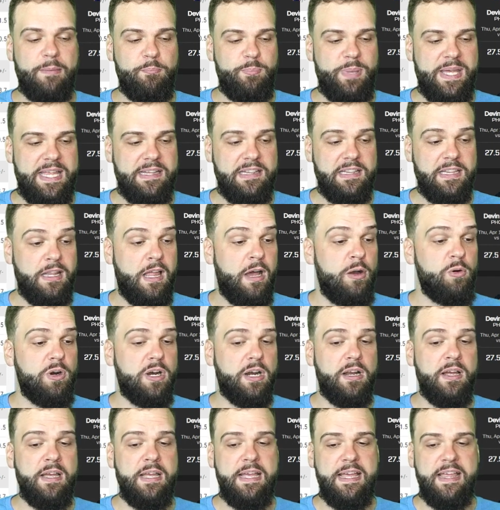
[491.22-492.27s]
a bit
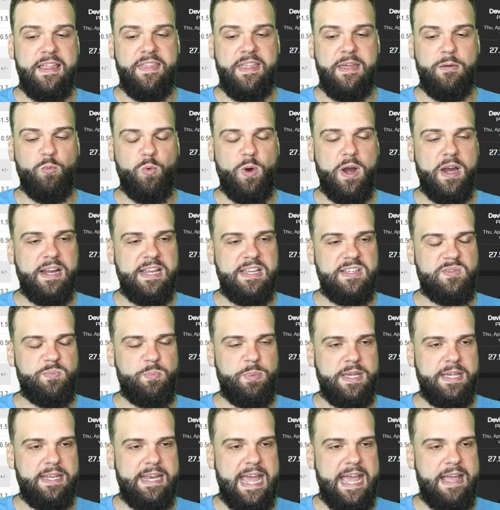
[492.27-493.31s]
lower than where he's
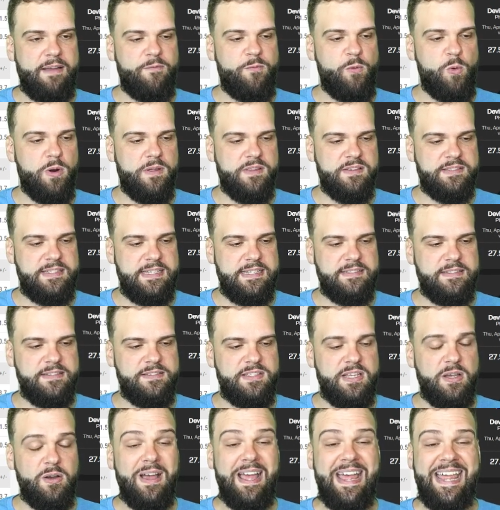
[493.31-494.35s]
been at for the season.
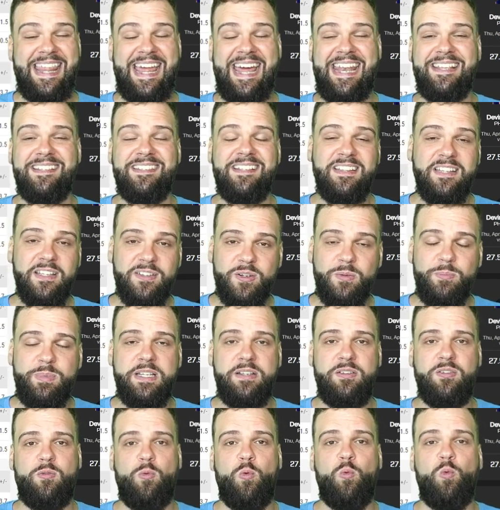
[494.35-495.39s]
So that is a little
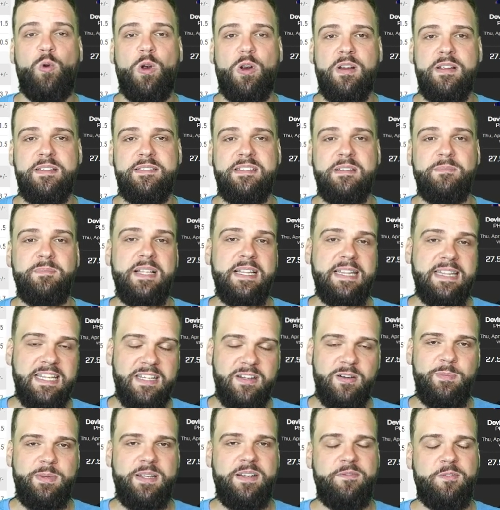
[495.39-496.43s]
bit worrisome, a
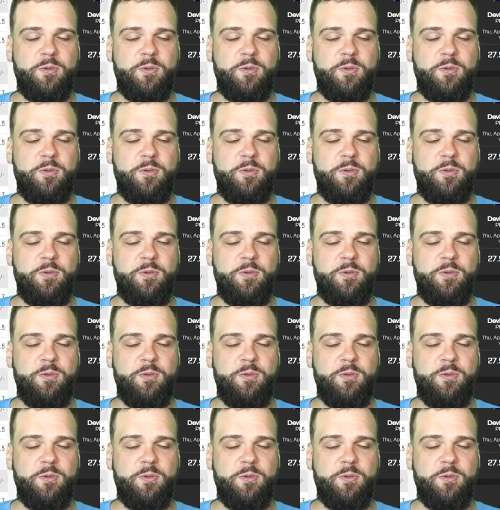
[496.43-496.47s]
little bit